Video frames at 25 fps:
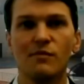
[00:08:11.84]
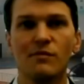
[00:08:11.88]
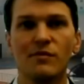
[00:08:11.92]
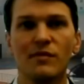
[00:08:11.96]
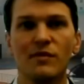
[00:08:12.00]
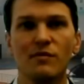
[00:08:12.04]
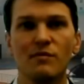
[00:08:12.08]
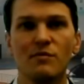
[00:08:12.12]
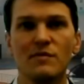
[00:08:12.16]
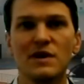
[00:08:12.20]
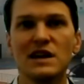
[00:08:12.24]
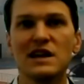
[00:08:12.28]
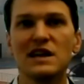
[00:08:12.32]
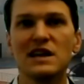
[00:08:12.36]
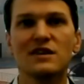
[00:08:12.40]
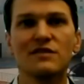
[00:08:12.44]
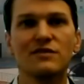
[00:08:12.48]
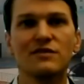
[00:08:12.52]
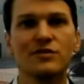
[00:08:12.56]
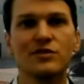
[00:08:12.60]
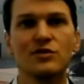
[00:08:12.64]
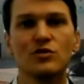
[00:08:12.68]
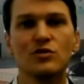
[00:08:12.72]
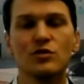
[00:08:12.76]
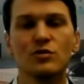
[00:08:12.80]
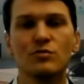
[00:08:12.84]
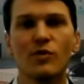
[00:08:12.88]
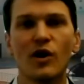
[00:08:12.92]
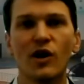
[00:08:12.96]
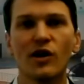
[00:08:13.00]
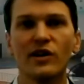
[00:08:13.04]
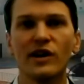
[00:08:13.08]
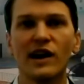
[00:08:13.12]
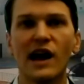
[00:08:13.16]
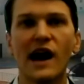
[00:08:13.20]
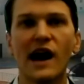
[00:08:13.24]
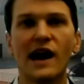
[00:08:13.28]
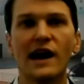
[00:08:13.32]
many of whom
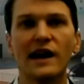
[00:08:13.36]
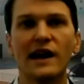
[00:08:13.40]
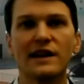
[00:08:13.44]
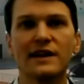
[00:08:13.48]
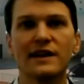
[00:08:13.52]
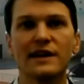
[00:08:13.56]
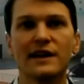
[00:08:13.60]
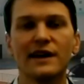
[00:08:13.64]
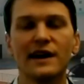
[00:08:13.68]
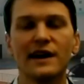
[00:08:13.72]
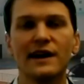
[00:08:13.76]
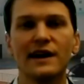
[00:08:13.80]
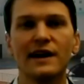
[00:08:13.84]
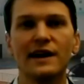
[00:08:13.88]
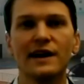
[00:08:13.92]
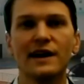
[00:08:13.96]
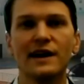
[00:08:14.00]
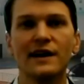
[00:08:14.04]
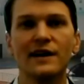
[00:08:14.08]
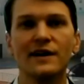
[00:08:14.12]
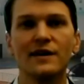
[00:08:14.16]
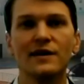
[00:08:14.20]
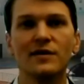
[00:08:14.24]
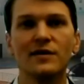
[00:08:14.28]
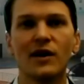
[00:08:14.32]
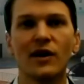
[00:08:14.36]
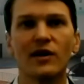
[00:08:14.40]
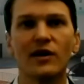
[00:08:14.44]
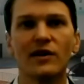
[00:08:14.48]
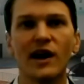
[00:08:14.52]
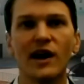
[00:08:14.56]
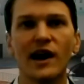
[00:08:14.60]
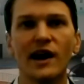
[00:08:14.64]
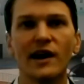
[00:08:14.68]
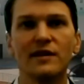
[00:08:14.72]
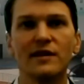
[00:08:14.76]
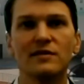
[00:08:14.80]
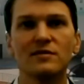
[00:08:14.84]
are not
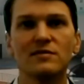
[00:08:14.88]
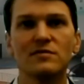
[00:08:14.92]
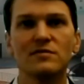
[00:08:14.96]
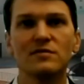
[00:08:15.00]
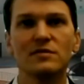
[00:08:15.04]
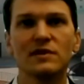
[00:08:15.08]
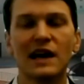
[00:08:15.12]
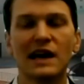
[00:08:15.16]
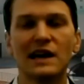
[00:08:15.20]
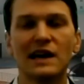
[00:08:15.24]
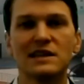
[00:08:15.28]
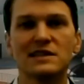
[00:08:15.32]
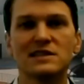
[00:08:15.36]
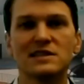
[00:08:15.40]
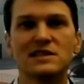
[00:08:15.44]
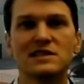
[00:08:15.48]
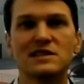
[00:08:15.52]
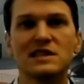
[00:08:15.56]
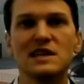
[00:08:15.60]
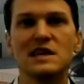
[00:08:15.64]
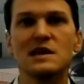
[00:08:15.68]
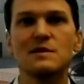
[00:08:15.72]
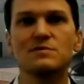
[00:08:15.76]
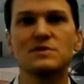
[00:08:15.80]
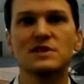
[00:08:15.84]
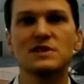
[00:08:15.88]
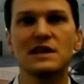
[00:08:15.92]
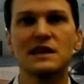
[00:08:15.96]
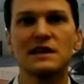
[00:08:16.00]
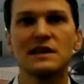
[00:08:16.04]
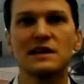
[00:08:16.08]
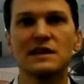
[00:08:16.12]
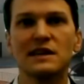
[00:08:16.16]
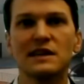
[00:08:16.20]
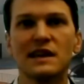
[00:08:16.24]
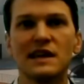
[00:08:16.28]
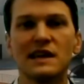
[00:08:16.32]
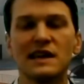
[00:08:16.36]
kind of steeped
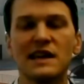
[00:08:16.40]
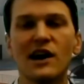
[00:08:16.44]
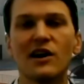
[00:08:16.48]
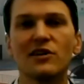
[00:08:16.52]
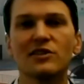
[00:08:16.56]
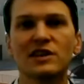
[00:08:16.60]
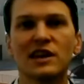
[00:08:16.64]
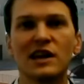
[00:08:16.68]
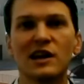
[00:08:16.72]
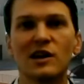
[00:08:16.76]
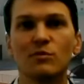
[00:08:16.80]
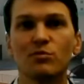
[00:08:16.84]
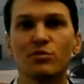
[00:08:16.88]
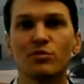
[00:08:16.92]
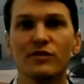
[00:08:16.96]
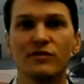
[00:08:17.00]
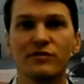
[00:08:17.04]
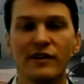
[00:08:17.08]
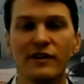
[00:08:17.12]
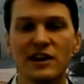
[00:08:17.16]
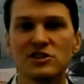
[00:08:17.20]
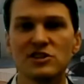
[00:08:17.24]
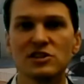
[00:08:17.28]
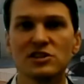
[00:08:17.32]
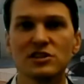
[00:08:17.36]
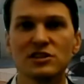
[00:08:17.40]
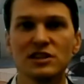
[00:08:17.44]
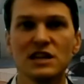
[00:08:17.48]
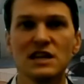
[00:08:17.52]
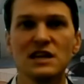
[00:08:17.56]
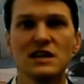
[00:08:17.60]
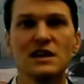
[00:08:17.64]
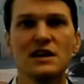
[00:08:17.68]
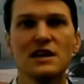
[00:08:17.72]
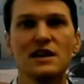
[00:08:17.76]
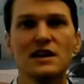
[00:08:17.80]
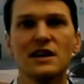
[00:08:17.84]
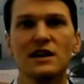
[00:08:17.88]
in healthcare
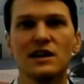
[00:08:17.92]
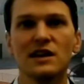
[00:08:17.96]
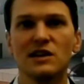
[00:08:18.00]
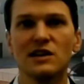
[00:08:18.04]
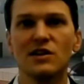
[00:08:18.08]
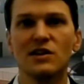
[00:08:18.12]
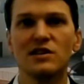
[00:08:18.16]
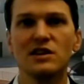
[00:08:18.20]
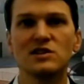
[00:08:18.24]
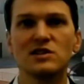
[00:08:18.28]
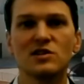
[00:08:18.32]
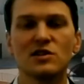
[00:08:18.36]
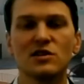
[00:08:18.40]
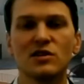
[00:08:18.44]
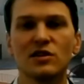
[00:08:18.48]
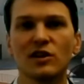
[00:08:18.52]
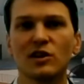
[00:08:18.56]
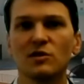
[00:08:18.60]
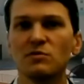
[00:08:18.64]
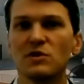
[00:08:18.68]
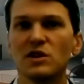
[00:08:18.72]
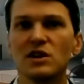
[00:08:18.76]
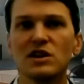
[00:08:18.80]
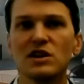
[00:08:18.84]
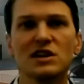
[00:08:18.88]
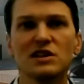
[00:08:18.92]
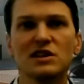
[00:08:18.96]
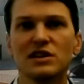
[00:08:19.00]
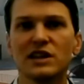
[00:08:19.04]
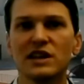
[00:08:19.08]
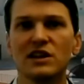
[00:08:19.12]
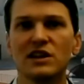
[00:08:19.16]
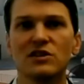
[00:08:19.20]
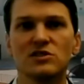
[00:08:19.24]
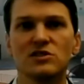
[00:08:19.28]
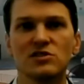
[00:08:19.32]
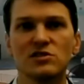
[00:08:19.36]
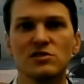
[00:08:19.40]
professionally. These are community
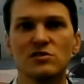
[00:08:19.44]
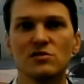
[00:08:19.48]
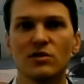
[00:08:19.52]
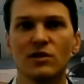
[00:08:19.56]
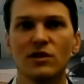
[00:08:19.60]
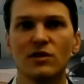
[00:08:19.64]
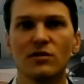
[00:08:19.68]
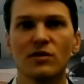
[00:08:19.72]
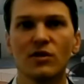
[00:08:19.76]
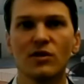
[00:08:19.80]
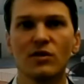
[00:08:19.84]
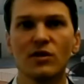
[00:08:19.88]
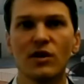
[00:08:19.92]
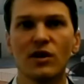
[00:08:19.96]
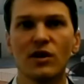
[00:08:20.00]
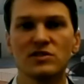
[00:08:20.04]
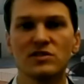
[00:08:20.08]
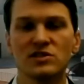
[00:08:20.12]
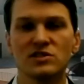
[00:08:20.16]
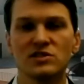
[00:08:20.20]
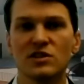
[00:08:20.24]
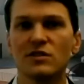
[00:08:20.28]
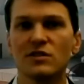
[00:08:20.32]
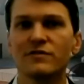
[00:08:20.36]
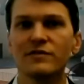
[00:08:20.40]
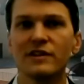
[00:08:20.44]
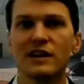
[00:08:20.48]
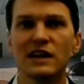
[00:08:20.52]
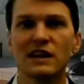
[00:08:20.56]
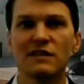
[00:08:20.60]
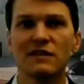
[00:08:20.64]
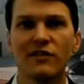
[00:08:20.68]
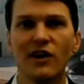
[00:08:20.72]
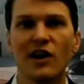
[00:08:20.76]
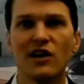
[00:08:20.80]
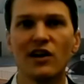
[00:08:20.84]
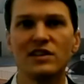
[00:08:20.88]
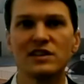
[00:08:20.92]
leaders who are serving
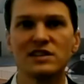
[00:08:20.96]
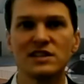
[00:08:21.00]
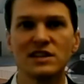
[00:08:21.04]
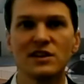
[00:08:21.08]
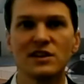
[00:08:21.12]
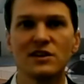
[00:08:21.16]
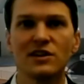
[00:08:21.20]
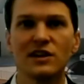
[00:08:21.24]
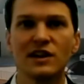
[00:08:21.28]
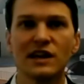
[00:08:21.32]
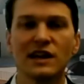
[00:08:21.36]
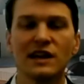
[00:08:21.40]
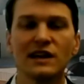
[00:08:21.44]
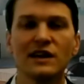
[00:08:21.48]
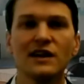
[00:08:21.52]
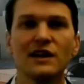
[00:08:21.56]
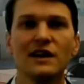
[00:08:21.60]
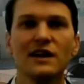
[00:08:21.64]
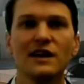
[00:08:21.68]
and volunteering